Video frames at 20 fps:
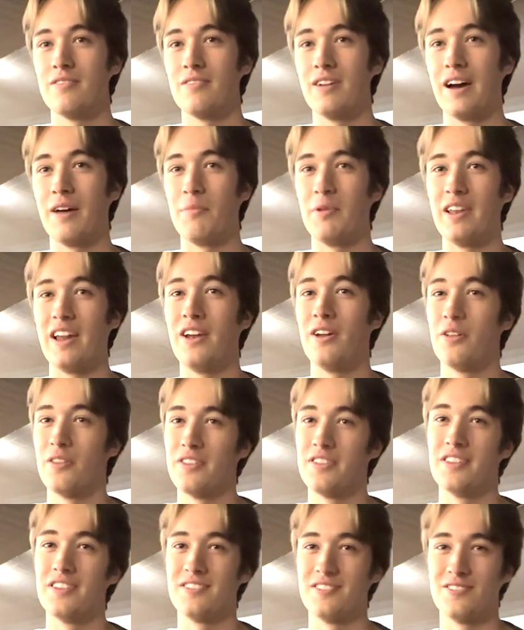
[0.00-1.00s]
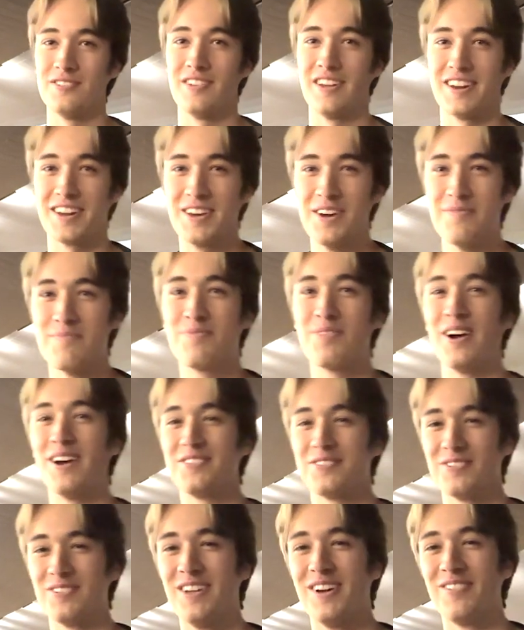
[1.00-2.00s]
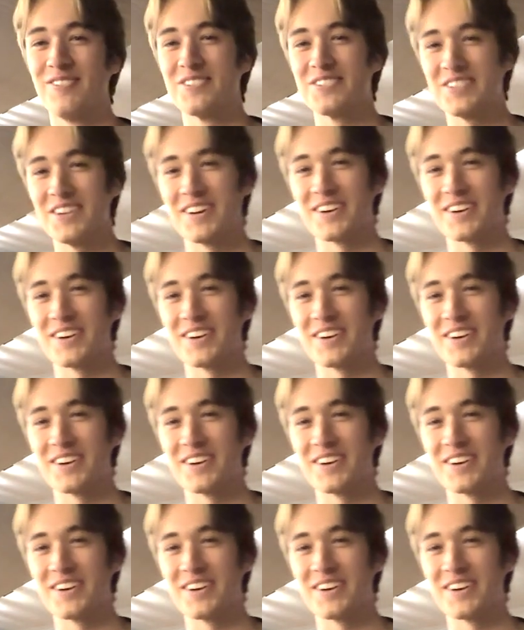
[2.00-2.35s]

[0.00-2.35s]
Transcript: I mean, I know that this is not compressive that we're talking about.